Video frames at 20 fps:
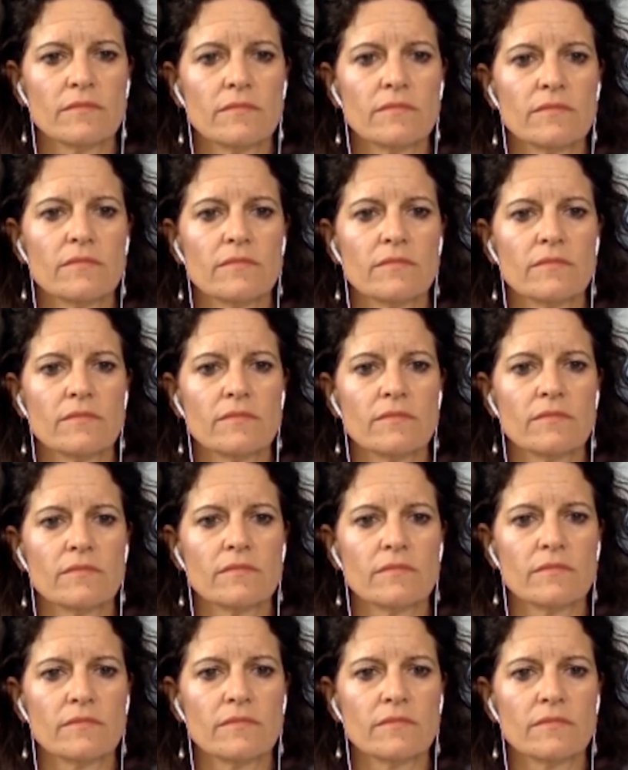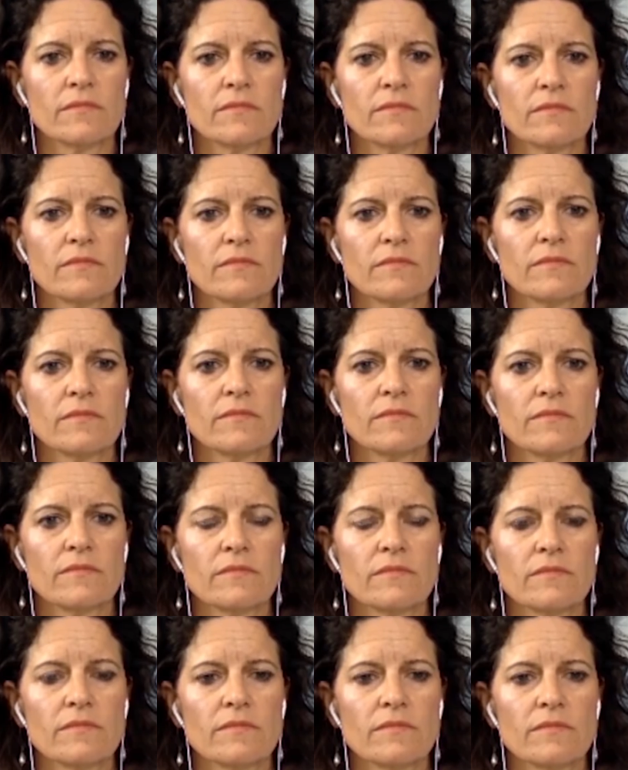
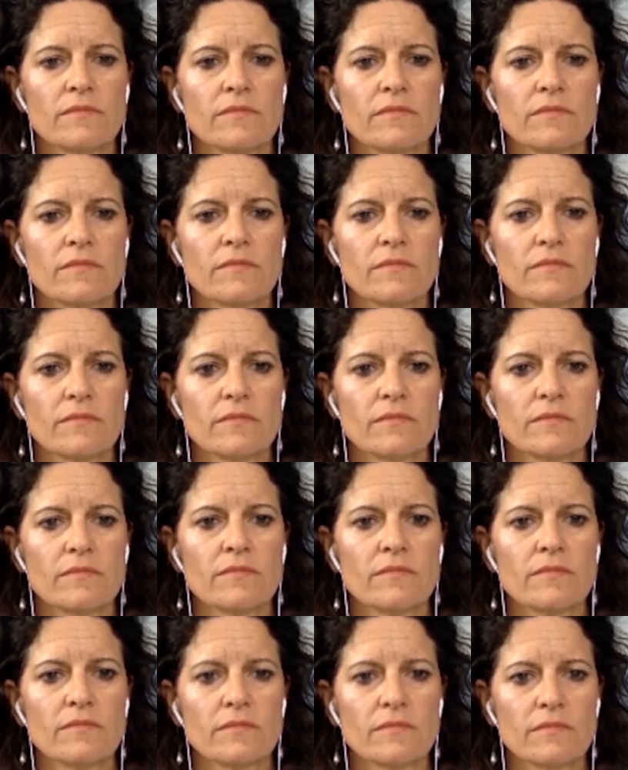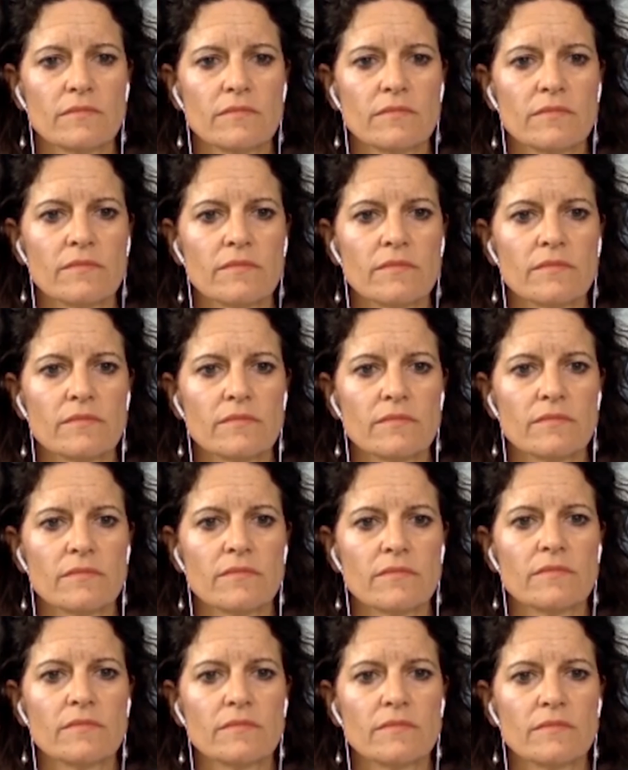
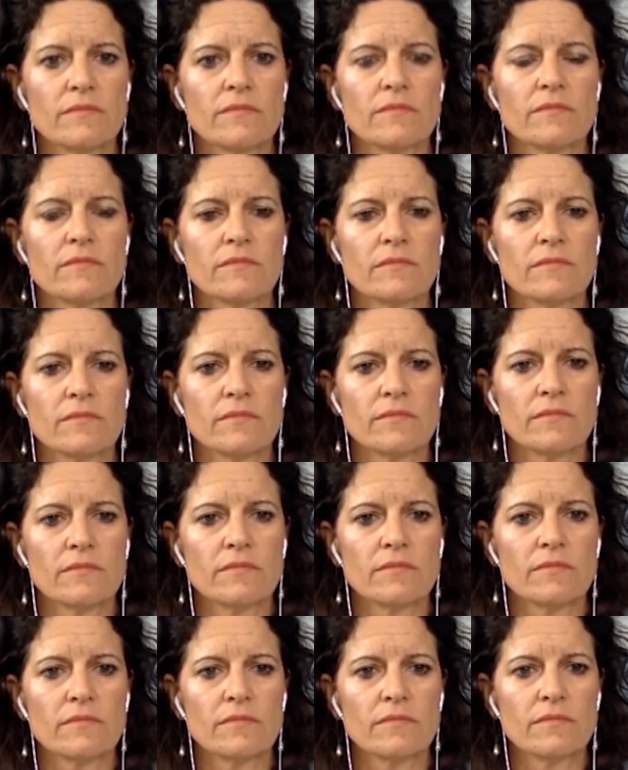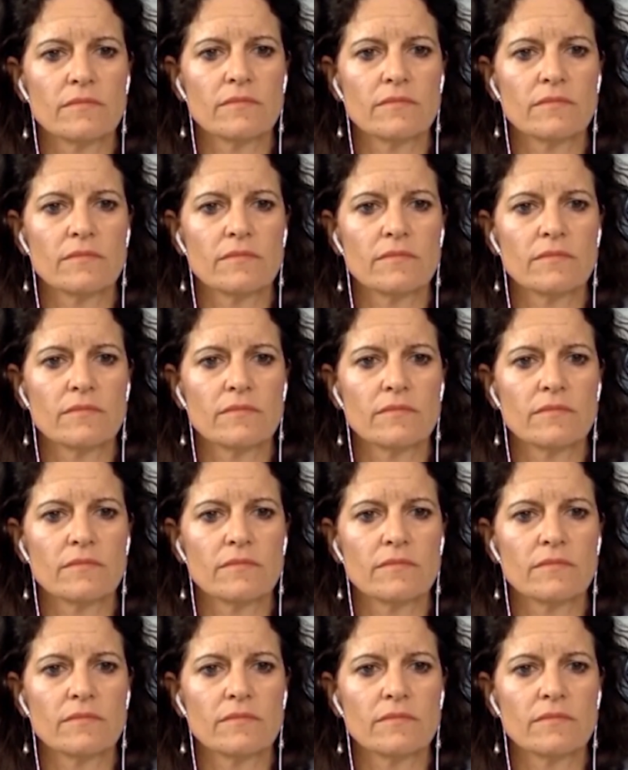[no speech]